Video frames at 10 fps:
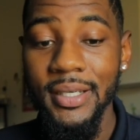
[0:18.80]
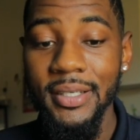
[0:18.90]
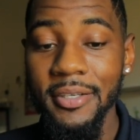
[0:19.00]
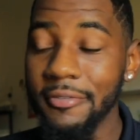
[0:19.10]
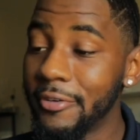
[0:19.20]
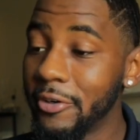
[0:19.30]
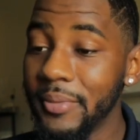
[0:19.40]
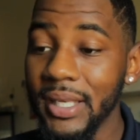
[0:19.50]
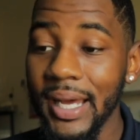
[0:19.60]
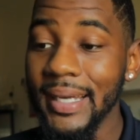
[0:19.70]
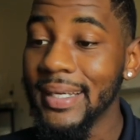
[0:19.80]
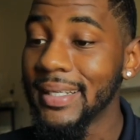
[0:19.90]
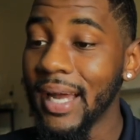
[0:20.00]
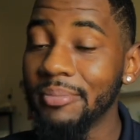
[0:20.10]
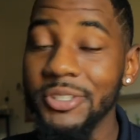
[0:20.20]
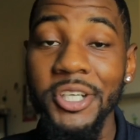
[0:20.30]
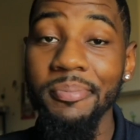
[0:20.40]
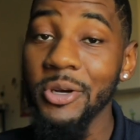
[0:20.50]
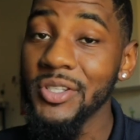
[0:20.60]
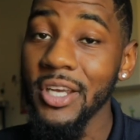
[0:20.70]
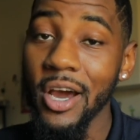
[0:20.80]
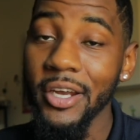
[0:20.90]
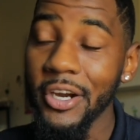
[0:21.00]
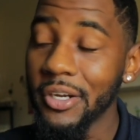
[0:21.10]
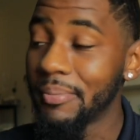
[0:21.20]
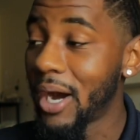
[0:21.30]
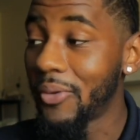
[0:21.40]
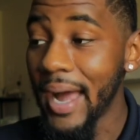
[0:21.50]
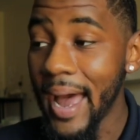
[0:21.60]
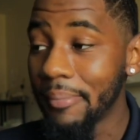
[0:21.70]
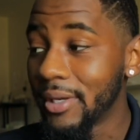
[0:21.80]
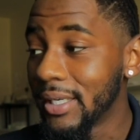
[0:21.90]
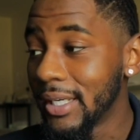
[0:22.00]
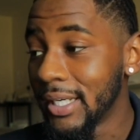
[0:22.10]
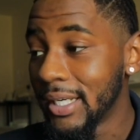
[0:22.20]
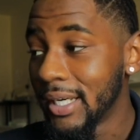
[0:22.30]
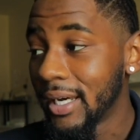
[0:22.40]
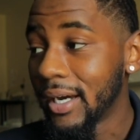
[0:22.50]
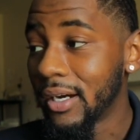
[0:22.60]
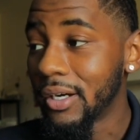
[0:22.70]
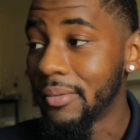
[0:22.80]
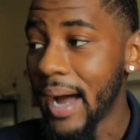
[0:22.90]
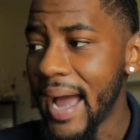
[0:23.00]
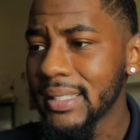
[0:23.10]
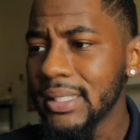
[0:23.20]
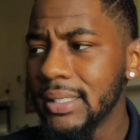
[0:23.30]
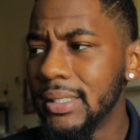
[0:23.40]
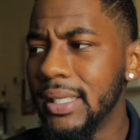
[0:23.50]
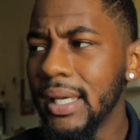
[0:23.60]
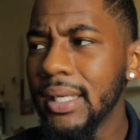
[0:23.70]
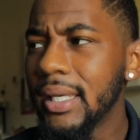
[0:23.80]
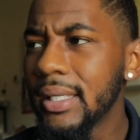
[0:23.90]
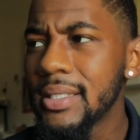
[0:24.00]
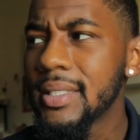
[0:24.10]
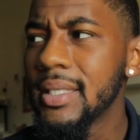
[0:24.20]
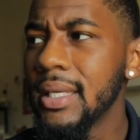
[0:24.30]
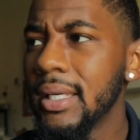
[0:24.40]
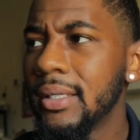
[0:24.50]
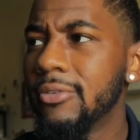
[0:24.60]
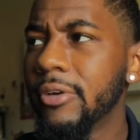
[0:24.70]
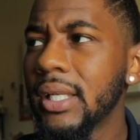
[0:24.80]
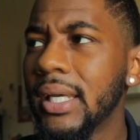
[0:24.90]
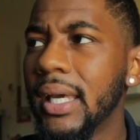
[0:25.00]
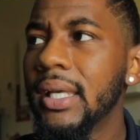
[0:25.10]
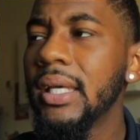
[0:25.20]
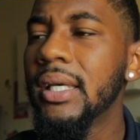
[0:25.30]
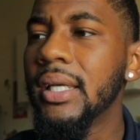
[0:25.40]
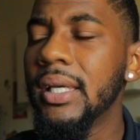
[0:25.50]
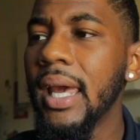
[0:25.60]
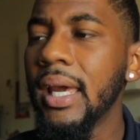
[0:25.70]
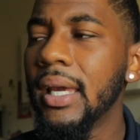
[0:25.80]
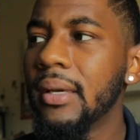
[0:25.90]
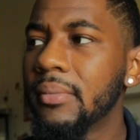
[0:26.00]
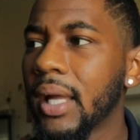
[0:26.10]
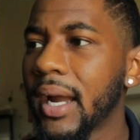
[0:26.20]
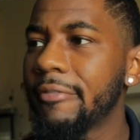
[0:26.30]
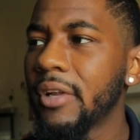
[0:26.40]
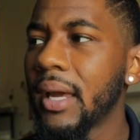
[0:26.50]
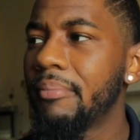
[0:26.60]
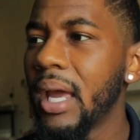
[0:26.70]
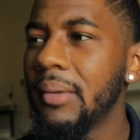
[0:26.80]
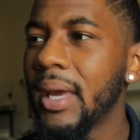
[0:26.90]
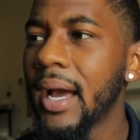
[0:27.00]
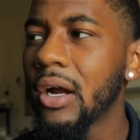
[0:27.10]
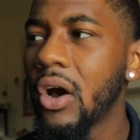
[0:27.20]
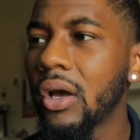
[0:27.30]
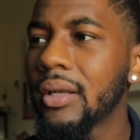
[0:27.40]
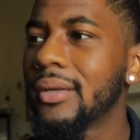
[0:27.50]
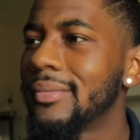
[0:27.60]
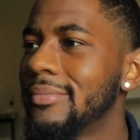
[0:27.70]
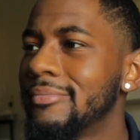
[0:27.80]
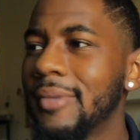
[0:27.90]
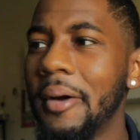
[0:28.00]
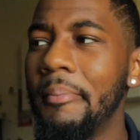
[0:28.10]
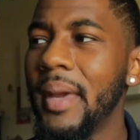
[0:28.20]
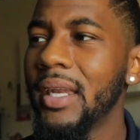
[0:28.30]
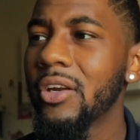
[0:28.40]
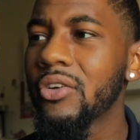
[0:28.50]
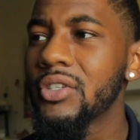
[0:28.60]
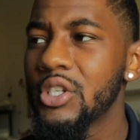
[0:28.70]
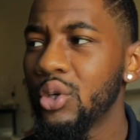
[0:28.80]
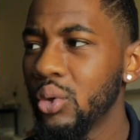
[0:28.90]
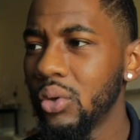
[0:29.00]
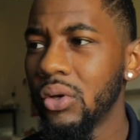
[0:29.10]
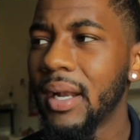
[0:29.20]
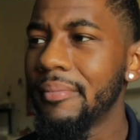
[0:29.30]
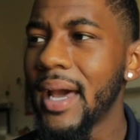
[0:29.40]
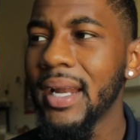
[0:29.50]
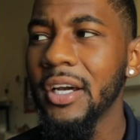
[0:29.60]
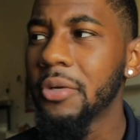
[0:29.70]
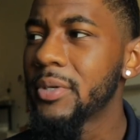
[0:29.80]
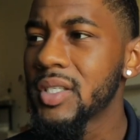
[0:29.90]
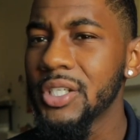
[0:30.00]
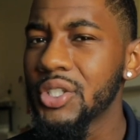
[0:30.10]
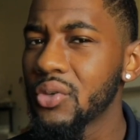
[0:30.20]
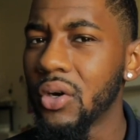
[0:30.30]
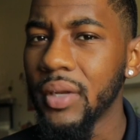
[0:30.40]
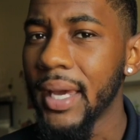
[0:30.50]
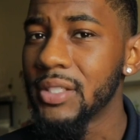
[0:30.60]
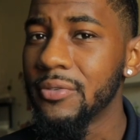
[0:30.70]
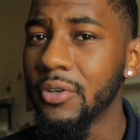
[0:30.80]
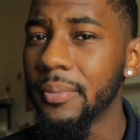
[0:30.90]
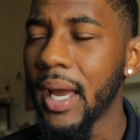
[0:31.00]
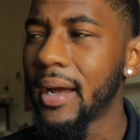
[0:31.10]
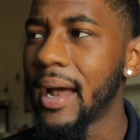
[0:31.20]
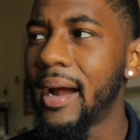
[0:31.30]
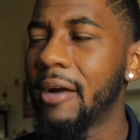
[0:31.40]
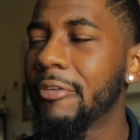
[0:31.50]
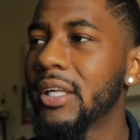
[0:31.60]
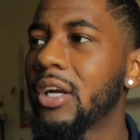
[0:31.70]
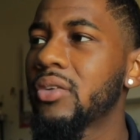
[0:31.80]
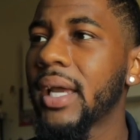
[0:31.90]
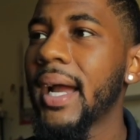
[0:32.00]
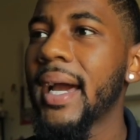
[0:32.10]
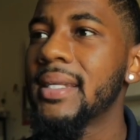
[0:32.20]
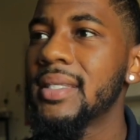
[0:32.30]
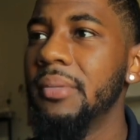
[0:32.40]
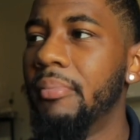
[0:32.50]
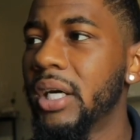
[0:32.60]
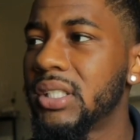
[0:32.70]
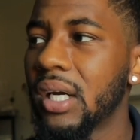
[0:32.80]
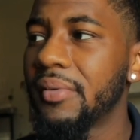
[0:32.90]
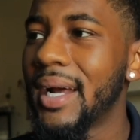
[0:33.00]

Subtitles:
You feel me? Like, I'm sure most of y'all have heard about what happened. I actually didn't get to see really any of the game. Like, I feel like maybe I caught a minute or two, but I'm not 100% sure on that. You feel me? I really don't think I got to see much of it.